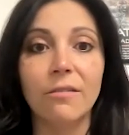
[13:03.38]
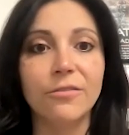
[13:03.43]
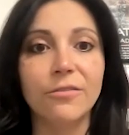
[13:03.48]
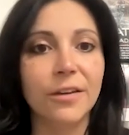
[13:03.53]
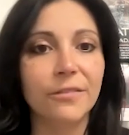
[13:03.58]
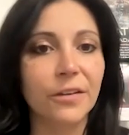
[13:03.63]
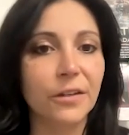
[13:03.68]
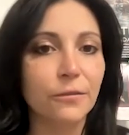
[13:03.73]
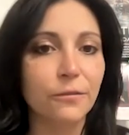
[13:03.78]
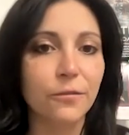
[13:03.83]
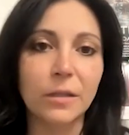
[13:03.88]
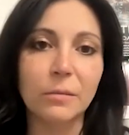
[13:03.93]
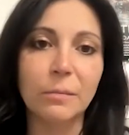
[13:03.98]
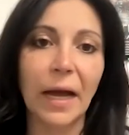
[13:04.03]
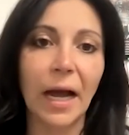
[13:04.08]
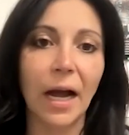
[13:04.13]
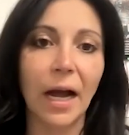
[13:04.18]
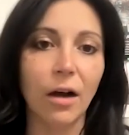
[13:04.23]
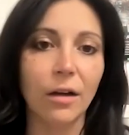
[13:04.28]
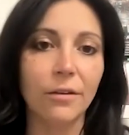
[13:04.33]
giving
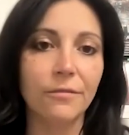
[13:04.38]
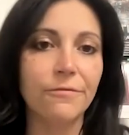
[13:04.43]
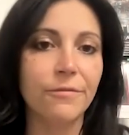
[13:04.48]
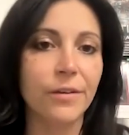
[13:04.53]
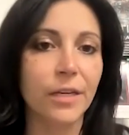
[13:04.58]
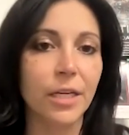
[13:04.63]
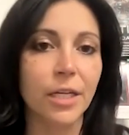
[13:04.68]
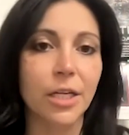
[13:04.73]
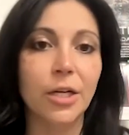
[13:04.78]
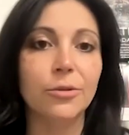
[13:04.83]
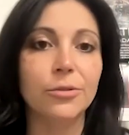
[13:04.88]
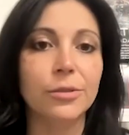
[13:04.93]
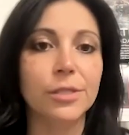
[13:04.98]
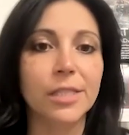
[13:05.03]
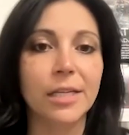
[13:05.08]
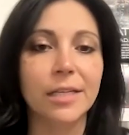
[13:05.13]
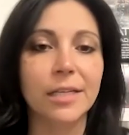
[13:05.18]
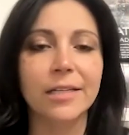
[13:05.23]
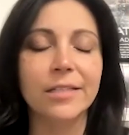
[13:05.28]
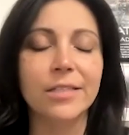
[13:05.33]
feedback on videos.
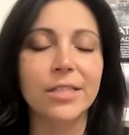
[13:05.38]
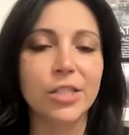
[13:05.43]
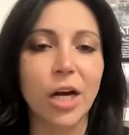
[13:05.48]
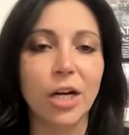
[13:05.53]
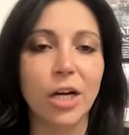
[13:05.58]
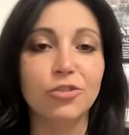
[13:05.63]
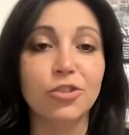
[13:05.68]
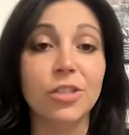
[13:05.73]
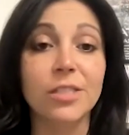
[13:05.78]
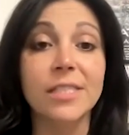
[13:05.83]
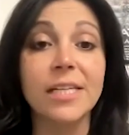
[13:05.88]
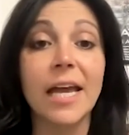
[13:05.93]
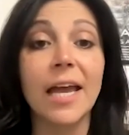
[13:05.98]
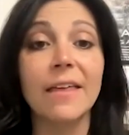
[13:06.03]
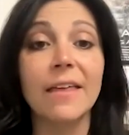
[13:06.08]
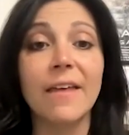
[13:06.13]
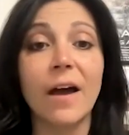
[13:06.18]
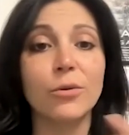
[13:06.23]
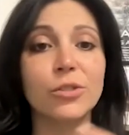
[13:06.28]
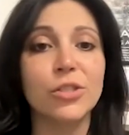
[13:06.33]
And it's not just, hey,
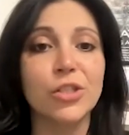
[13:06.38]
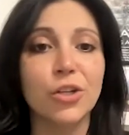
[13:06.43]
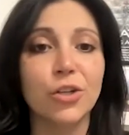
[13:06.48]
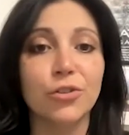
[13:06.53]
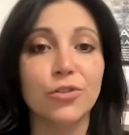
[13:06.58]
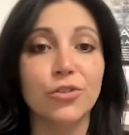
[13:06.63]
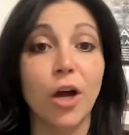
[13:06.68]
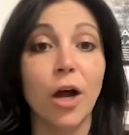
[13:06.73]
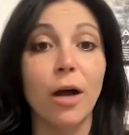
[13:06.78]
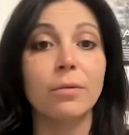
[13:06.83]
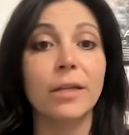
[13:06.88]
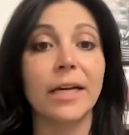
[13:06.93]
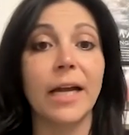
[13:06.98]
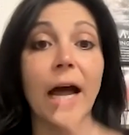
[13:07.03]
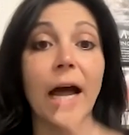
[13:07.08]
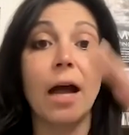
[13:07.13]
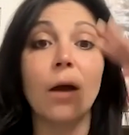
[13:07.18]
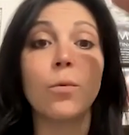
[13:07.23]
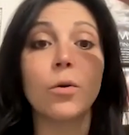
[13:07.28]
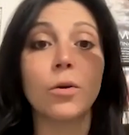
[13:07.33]
that was a good job. Like,
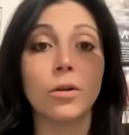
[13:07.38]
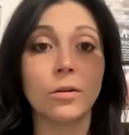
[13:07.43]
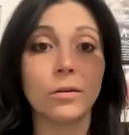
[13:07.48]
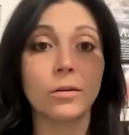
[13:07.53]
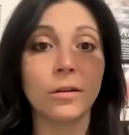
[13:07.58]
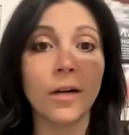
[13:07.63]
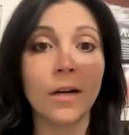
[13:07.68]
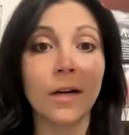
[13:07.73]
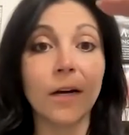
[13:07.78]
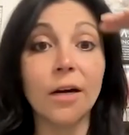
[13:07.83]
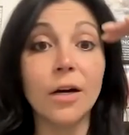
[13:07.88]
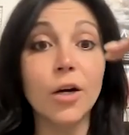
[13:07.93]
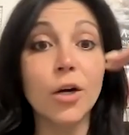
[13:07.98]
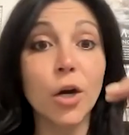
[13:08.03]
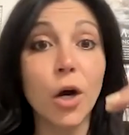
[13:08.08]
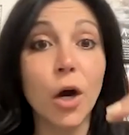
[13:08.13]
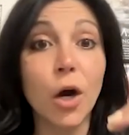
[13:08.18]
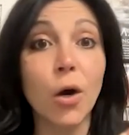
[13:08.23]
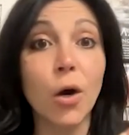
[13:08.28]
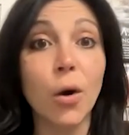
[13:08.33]
I will
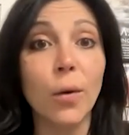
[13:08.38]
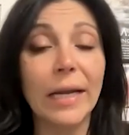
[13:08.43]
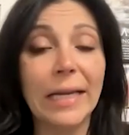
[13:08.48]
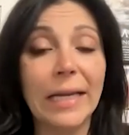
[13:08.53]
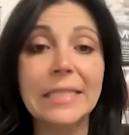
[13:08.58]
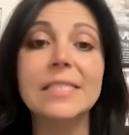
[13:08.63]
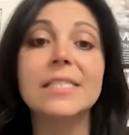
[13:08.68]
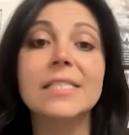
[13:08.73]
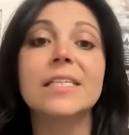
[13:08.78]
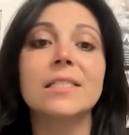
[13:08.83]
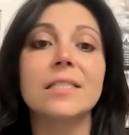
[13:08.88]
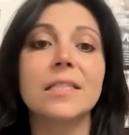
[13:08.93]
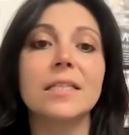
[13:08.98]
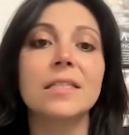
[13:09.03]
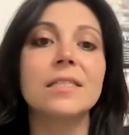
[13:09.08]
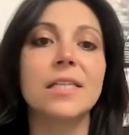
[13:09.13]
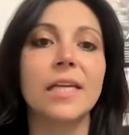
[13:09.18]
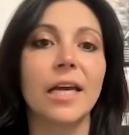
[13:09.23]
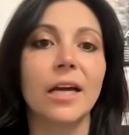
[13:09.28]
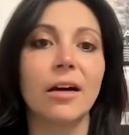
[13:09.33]
go into
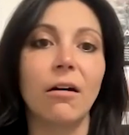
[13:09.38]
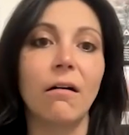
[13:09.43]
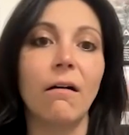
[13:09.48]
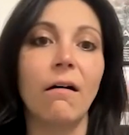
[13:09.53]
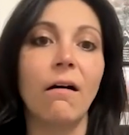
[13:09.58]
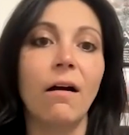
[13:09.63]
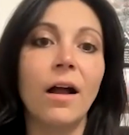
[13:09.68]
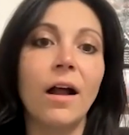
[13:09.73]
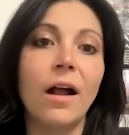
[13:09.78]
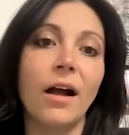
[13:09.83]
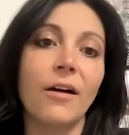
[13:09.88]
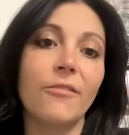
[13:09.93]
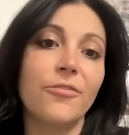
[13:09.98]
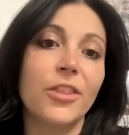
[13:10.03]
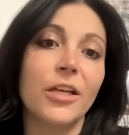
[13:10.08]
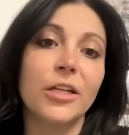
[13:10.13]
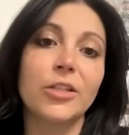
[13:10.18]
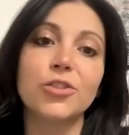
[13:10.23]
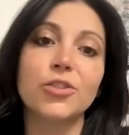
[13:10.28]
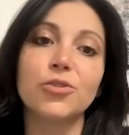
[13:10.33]
detail of
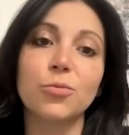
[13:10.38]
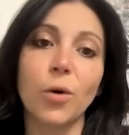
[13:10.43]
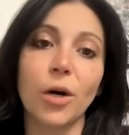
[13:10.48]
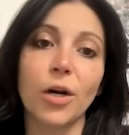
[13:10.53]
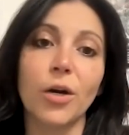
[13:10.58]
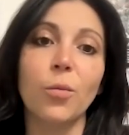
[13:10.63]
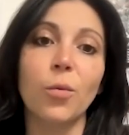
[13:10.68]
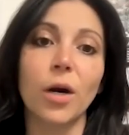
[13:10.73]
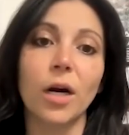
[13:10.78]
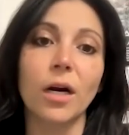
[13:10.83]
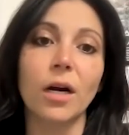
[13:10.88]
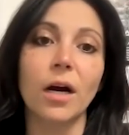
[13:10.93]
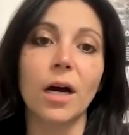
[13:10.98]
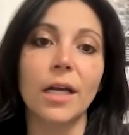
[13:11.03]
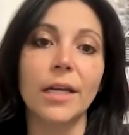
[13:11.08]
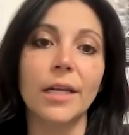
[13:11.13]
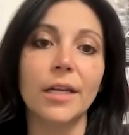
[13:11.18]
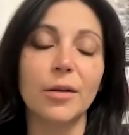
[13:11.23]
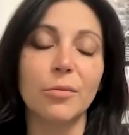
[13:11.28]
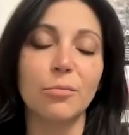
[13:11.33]
things you want to work on
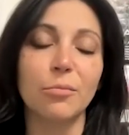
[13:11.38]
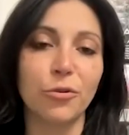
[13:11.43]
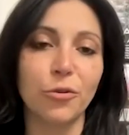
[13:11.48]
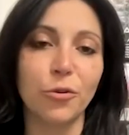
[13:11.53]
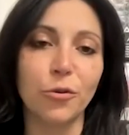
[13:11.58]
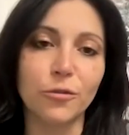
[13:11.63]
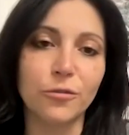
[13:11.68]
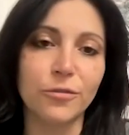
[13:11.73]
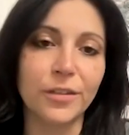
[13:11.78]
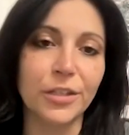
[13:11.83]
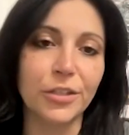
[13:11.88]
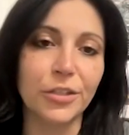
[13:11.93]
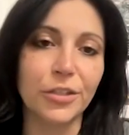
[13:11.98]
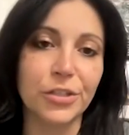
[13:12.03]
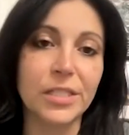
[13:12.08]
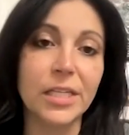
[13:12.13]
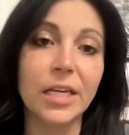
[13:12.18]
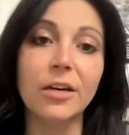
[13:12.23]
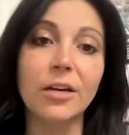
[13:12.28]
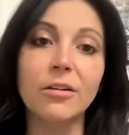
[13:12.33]
and improve in your
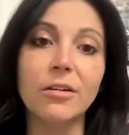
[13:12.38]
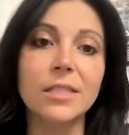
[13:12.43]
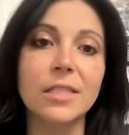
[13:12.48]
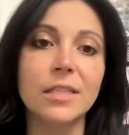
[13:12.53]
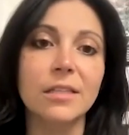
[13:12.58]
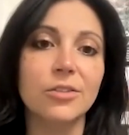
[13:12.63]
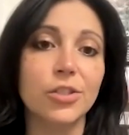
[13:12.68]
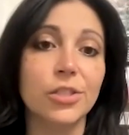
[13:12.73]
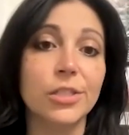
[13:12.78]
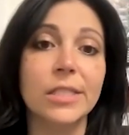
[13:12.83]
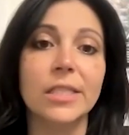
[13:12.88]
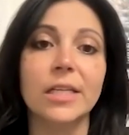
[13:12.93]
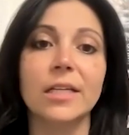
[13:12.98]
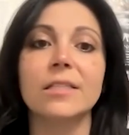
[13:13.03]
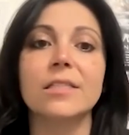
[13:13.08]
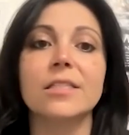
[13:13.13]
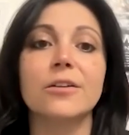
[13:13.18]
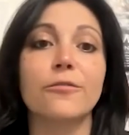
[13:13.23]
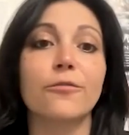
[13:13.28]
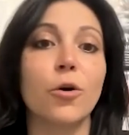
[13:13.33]
skills, and just things
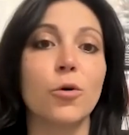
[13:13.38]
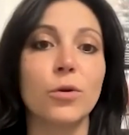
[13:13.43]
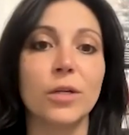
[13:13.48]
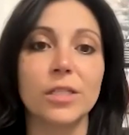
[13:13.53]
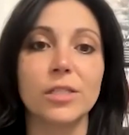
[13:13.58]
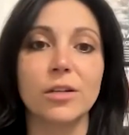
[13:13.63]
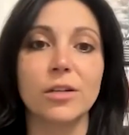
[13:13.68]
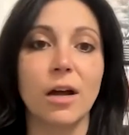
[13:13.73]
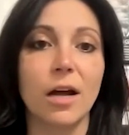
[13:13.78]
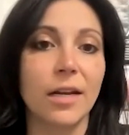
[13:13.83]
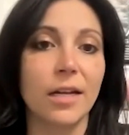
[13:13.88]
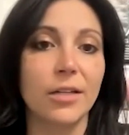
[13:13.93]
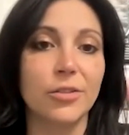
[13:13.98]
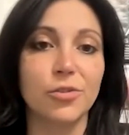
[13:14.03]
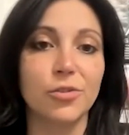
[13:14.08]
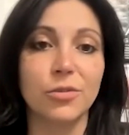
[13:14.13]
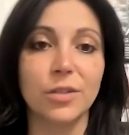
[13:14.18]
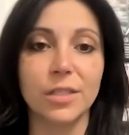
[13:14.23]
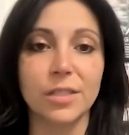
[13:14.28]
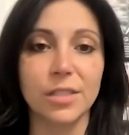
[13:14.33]
to focus on as you
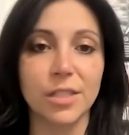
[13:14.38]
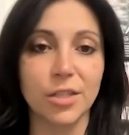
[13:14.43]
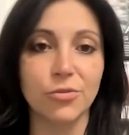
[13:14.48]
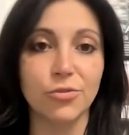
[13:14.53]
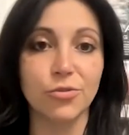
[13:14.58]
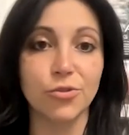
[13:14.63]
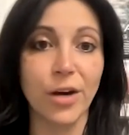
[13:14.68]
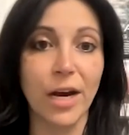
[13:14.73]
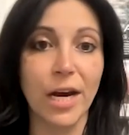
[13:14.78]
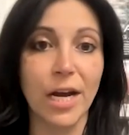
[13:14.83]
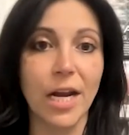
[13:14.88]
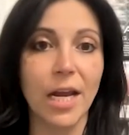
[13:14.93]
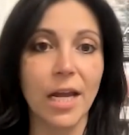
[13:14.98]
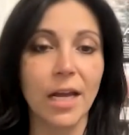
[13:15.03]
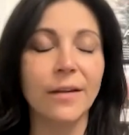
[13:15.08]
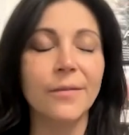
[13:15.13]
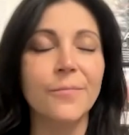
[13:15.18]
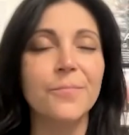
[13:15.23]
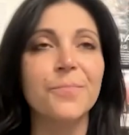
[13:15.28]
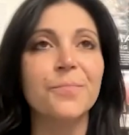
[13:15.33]
continue training.
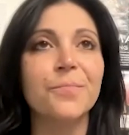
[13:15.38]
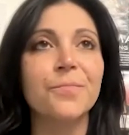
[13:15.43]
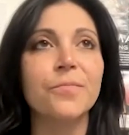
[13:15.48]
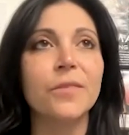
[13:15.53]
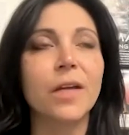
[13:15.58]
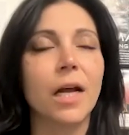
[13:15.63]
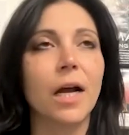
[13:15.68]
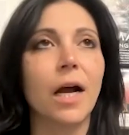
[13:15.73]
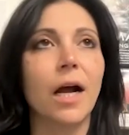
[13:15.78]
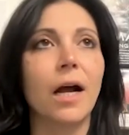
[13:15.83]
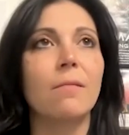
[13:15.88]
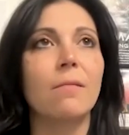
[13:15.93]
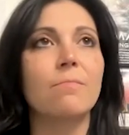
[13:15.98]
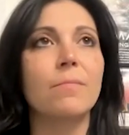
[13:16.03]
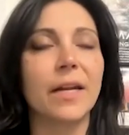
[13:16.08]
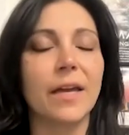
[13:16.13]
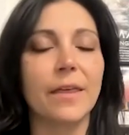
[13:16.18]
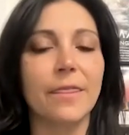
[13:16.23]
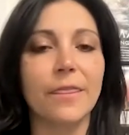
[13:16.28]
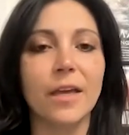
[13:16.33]
But
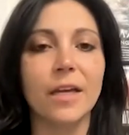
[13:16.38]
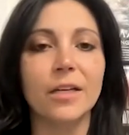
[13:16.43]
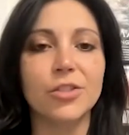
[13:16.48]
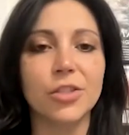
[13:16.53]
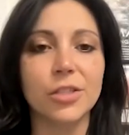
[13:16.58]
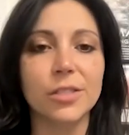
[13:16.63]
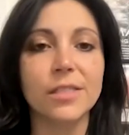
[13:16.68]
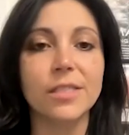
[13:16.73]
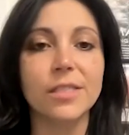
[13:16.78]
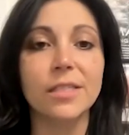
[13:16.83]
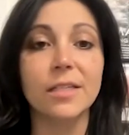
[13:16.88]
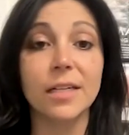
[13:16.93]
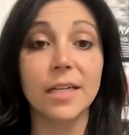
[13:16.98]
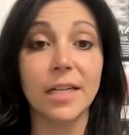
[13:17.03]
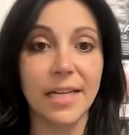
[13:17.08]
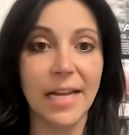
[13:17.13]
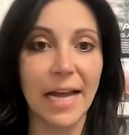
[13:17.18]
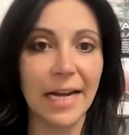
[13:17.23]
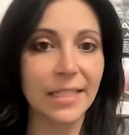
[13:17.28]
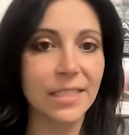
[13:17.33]
I think just
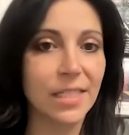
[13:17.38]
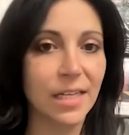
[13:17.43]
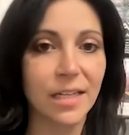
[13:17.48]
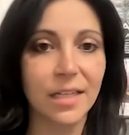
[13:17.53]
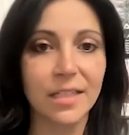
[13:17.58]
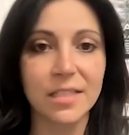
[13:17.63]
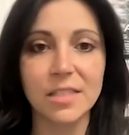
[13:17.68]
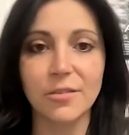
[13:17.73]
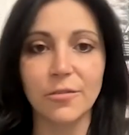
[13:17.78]
connecting is